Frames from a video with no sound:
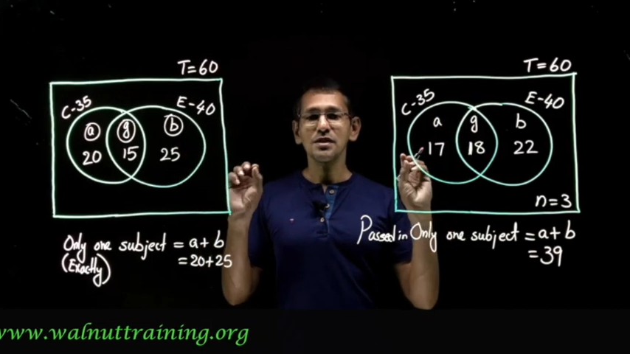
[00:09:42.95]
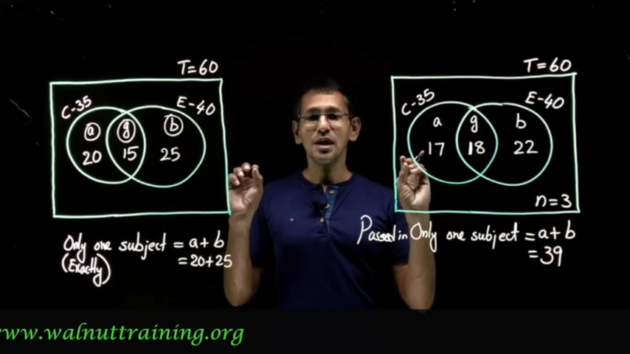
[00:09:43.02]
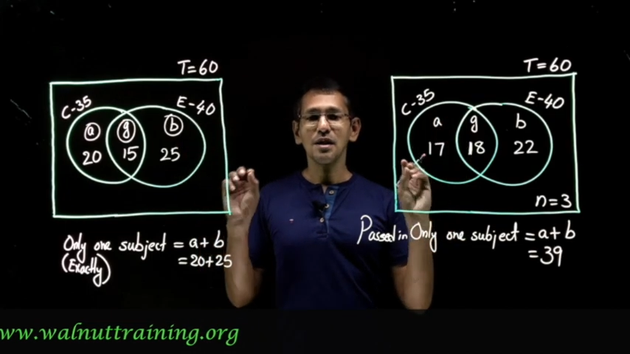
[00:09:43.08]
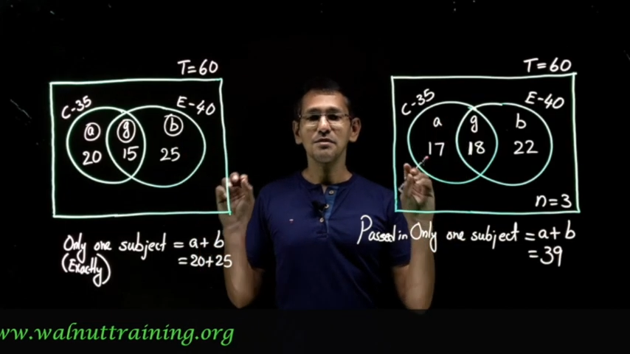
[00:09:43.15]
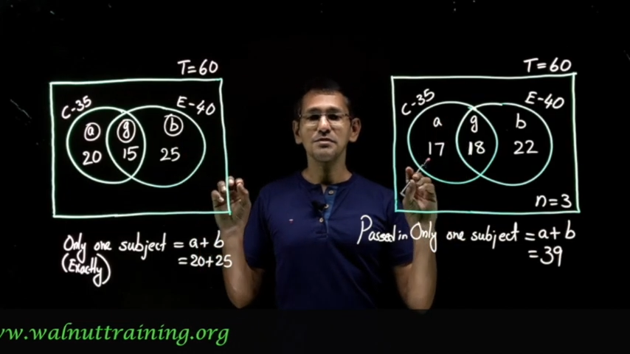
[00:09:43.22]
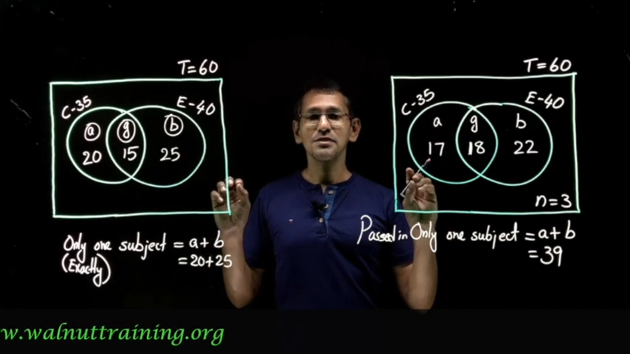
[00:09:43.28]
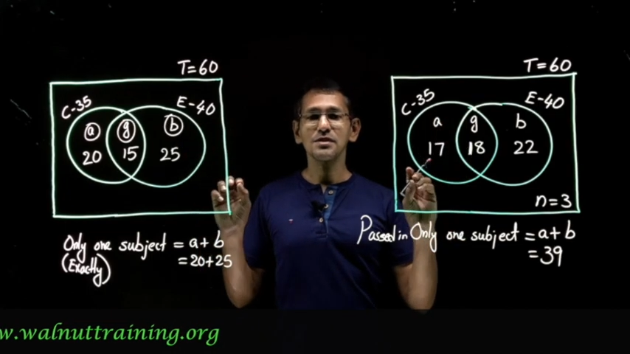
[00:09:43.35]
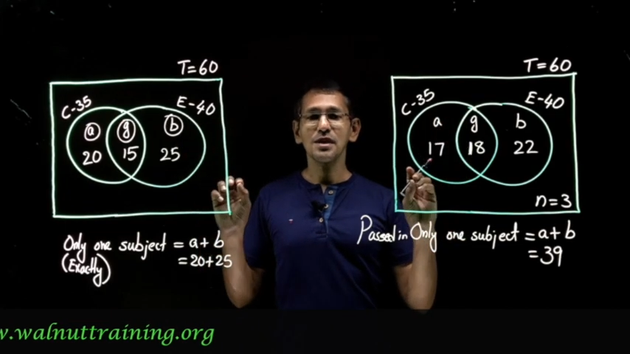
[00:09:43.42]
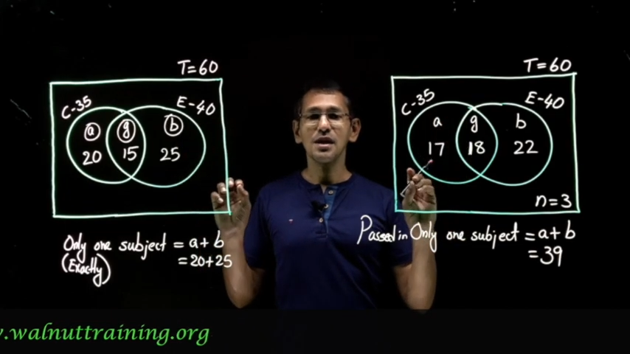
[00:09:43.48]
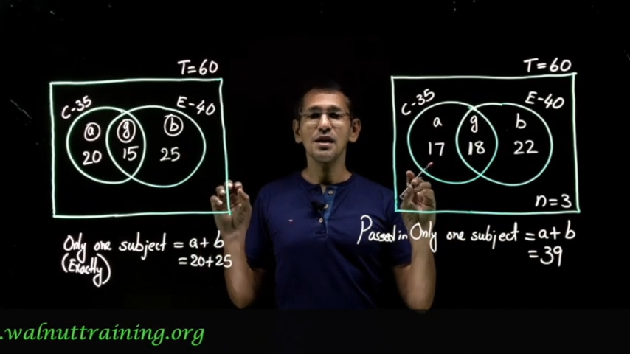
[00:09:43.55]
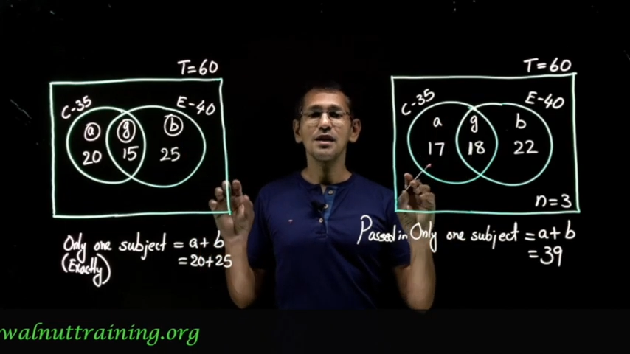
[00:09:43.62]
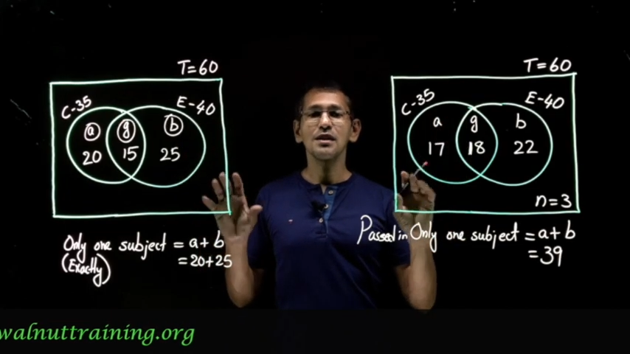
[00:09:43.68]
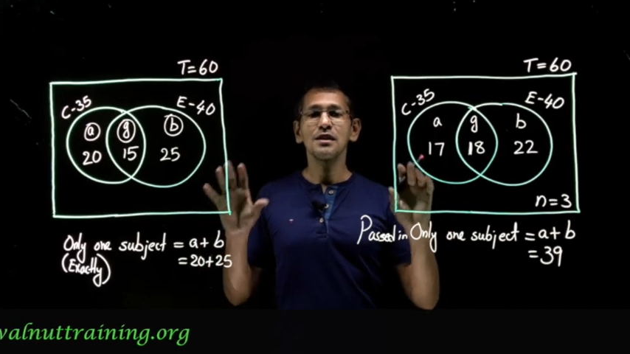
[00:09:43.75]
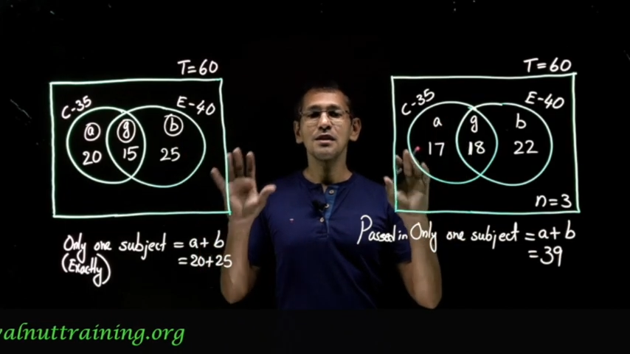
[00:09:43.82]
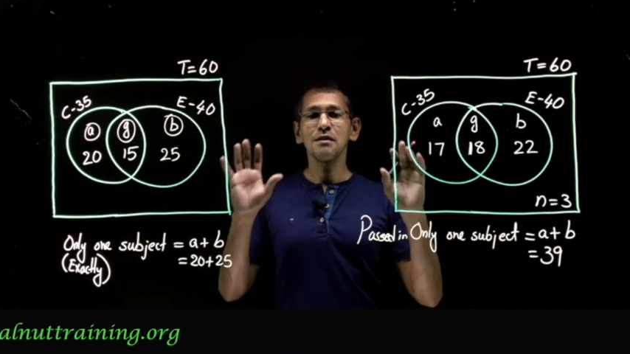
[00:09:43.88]
comes
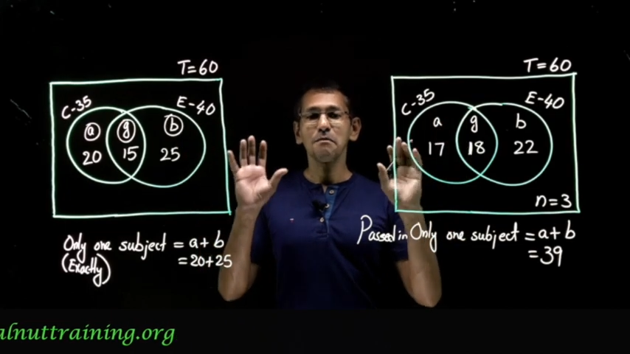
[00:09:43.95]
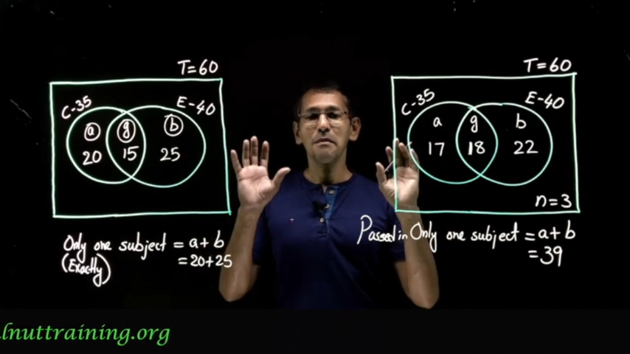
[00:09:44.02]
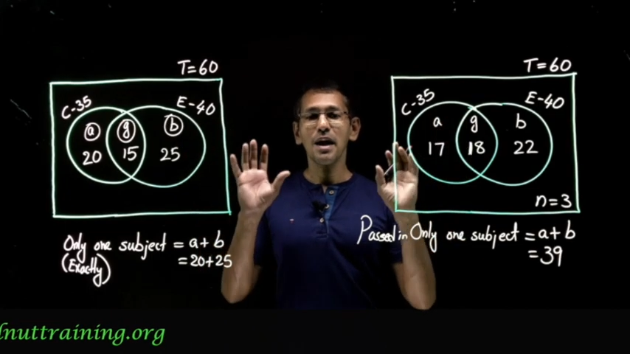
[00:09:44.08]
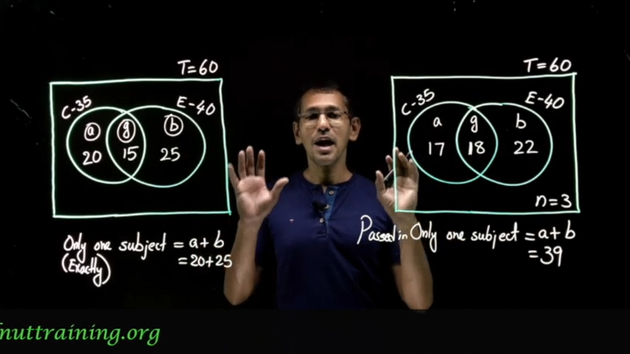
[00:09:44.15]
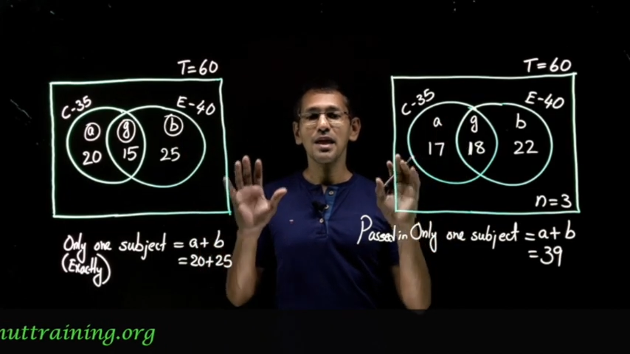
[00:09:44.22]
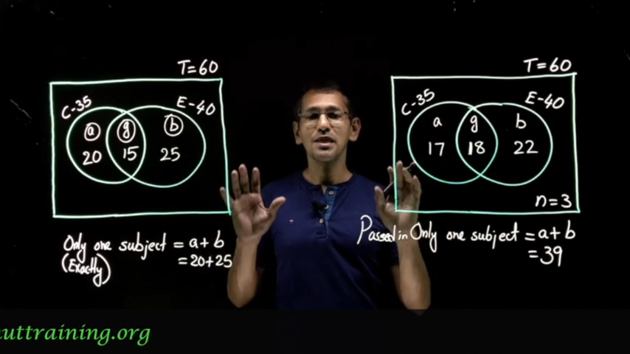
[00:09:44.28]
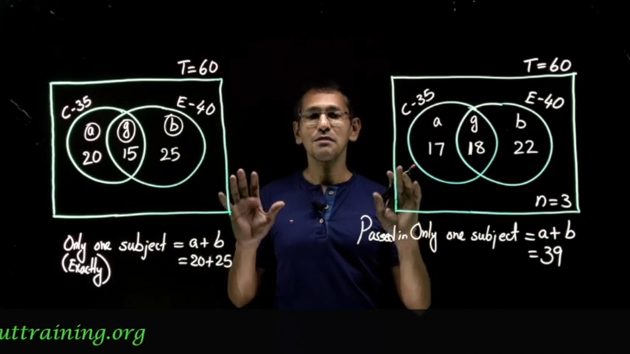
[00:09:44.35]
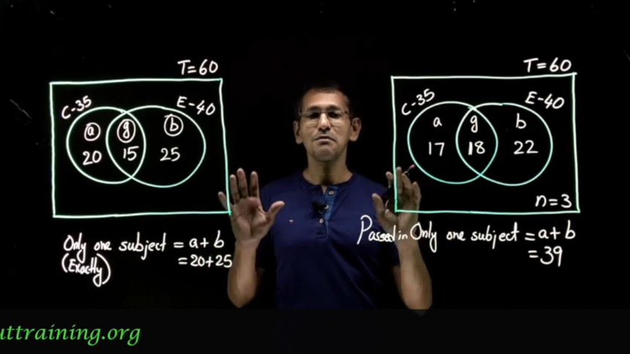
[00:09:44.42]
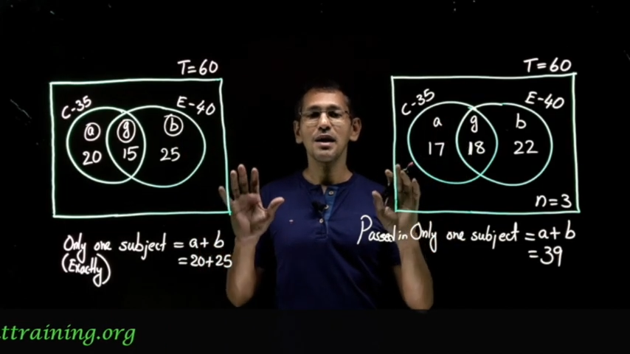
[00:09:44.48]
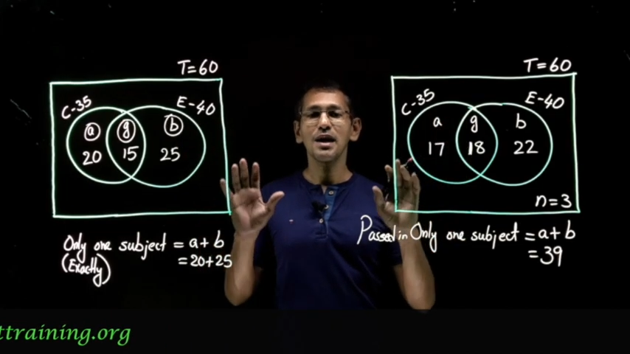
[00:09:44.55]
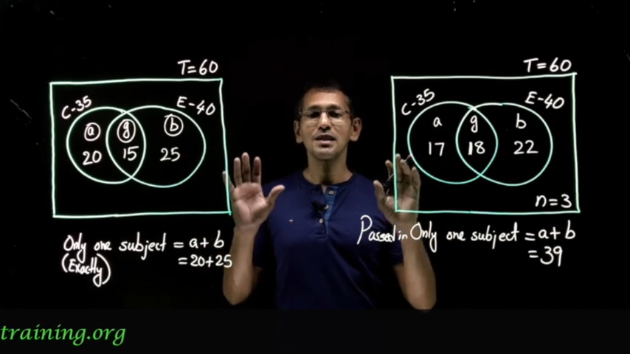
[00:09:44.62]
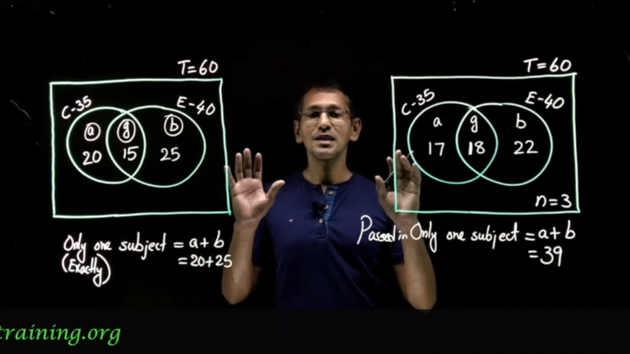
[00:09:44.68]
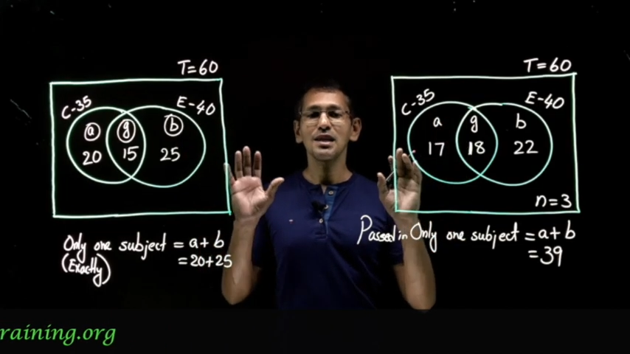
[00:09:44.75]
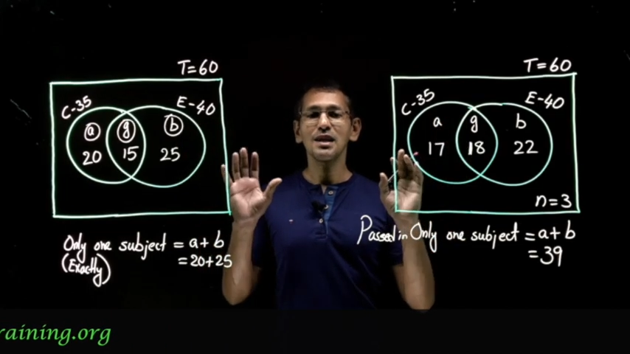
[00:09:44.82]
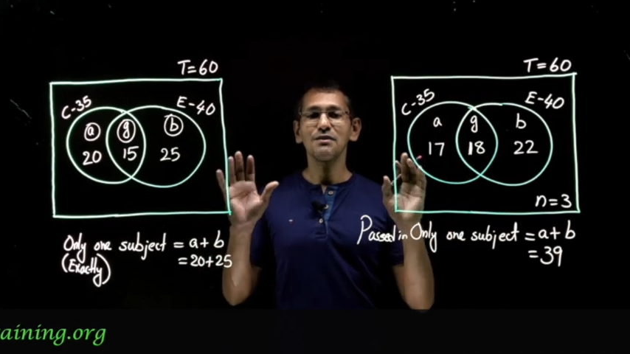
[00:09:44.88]
in
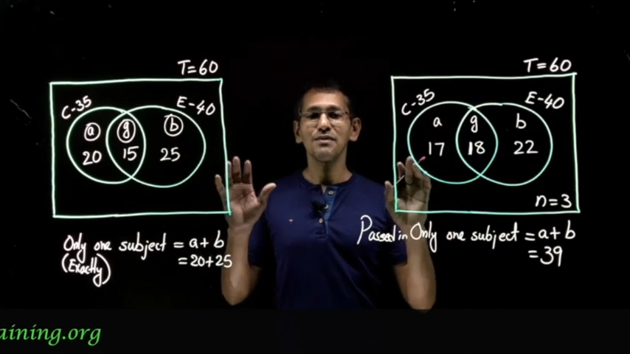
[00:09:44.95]
mathematical